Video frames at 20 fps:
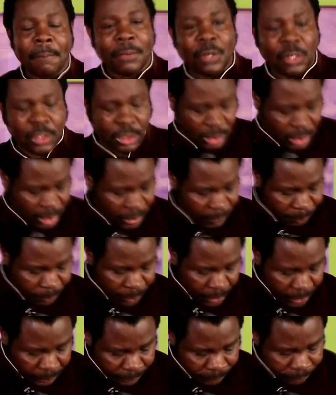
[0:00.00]
brought
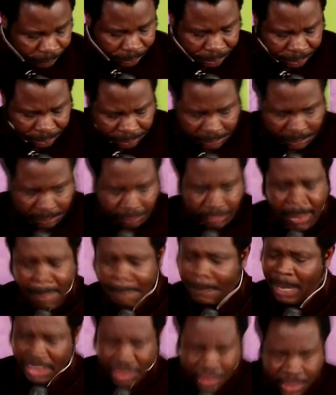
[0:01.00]

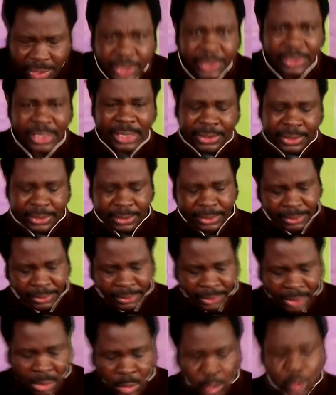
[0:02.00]
by Jesus.
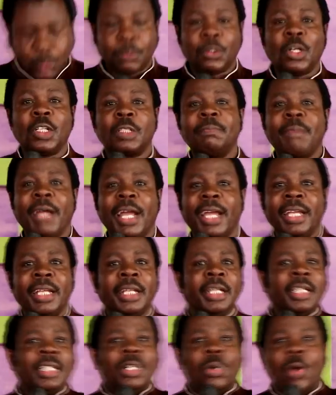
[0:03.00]
It was brought by
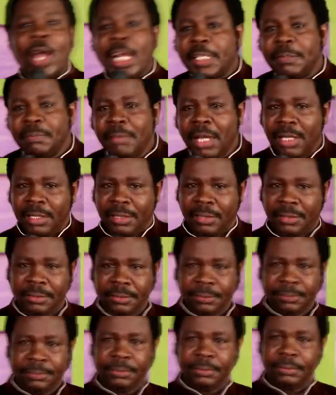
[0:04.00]
the white man.
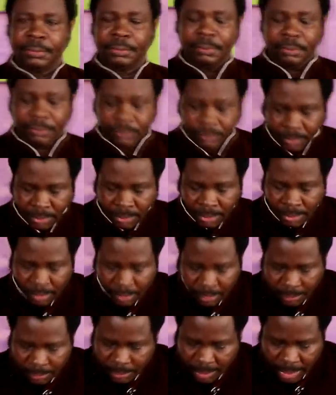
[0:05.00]

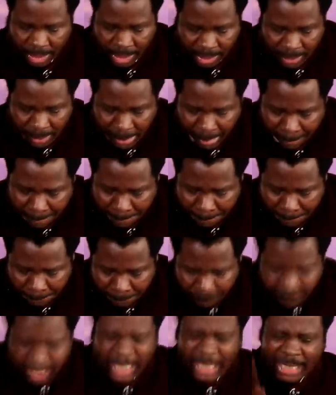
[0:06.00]
Eh?
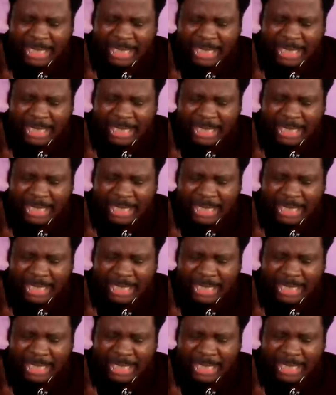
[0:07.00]
I